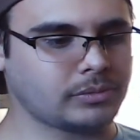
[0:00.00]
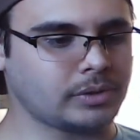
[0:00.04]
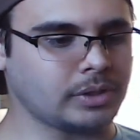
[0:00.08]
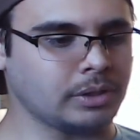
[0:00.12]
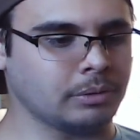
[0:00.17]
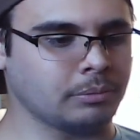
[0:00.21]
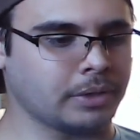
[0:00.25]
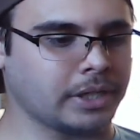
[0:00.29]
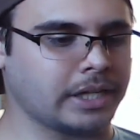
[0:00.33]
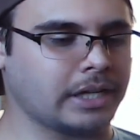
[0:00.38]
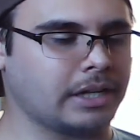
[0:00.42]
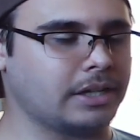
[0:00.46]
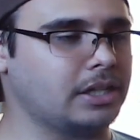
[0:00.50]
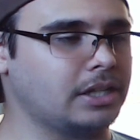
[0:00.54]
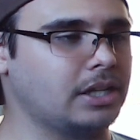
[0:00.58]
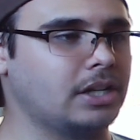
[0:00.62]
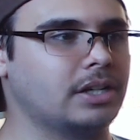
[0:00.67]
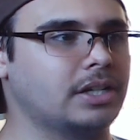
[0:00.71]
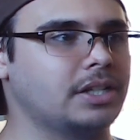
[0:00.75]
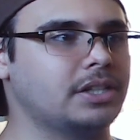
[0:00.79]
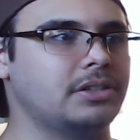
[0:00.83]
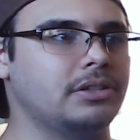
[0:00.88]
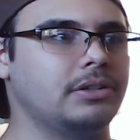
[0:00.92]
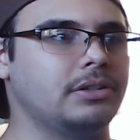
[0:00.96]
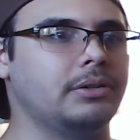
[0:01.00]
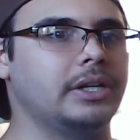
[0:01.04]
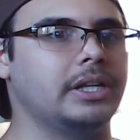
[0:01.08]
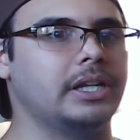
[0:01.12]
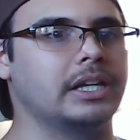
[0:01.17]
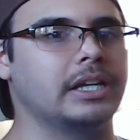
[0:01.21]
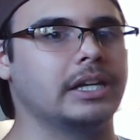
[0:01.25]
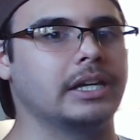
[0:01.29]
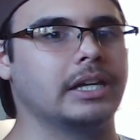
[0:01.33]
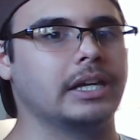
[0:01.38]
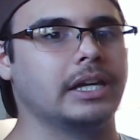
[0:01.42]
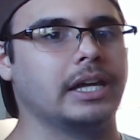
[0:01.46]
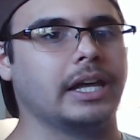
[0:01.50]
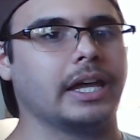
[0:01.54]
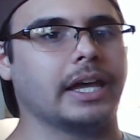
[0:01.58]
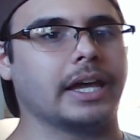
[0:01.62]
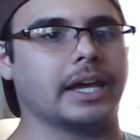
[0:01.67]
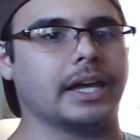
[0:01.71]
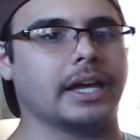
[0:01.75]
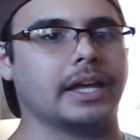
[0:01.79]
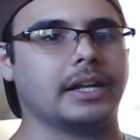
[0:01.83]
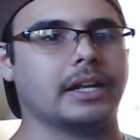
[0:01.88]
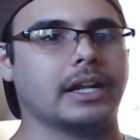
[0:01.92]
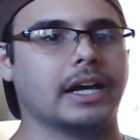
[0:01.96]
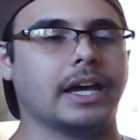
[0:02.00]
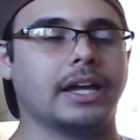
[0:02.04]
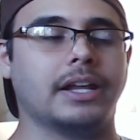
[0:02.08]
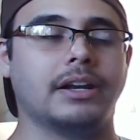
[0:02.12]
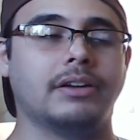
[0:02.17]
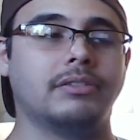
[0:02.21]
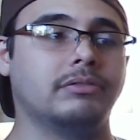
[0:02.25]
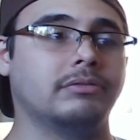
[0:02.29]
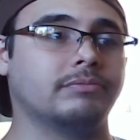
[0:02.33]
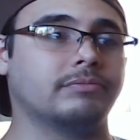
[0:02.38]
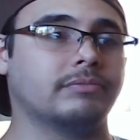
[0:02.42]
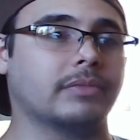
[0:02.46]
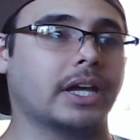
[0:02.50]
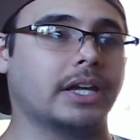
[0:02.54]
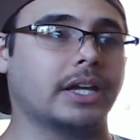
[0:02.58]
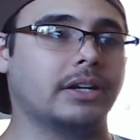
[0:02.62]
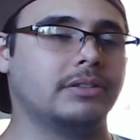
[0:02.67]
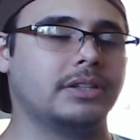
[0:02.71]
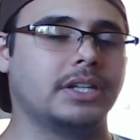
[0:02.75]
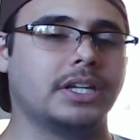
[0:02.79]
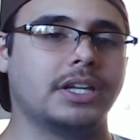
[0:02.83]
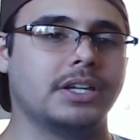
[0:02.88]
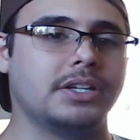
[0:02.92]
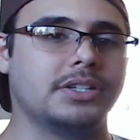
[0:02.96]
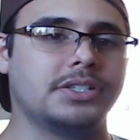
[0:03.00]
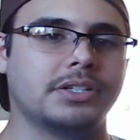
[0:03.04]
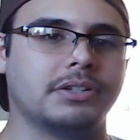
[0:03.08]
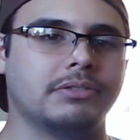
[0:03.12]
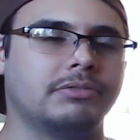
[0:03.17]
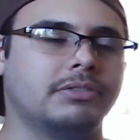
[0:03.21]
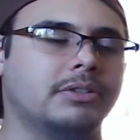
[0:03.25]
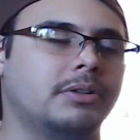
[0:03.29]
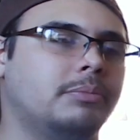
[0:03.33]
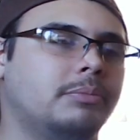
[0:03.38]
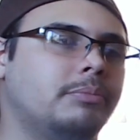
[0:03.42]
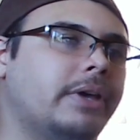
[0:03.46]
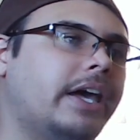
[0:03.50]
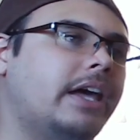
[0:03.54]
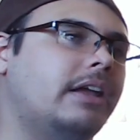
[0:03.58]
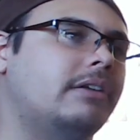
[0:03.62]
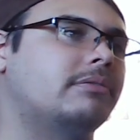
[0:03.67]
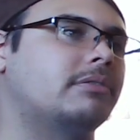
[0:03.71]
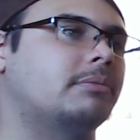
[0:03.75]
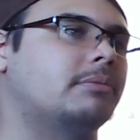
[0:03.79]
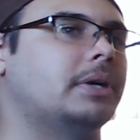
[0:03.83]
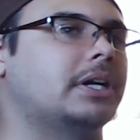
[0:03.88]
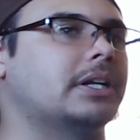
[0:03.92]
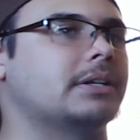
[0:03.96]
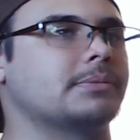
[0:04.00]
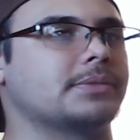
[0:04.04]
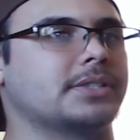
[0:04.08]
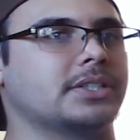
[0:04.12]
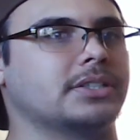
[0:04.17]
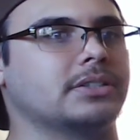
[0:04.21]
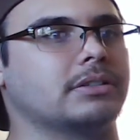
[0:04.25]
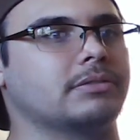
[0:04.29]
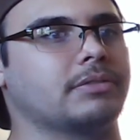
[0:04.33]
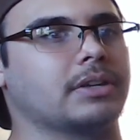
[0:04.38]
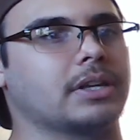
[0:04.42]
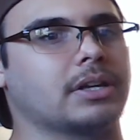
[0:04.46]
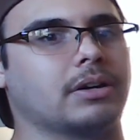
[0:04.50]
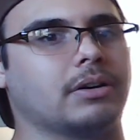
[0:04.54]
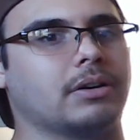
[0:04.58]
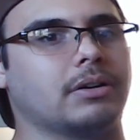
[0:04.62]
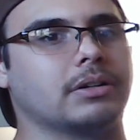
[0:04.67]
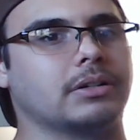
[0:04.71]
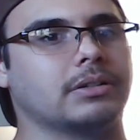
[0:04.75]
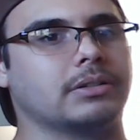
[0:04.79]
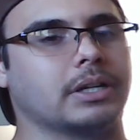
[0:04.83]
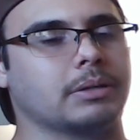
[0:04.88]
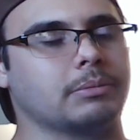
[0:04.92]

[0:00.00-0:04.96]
But yeah, he couldn't do it, and I don't think he should feel bad about himself, Ikago.